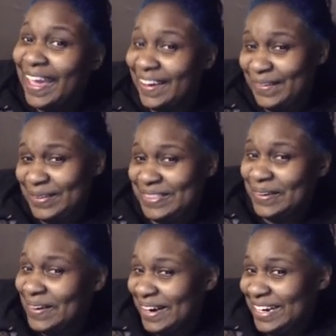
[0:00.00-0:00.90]
got
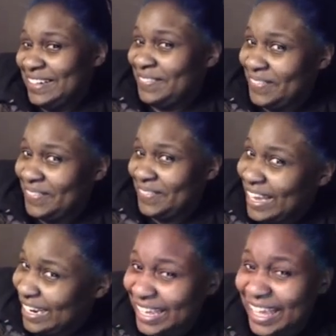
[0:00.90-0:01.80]
Dora in his feet.
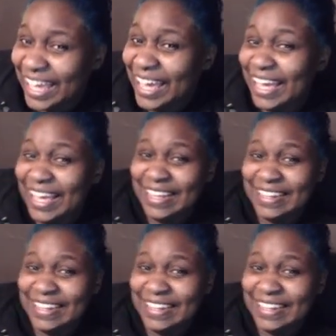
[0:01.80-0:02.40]
It's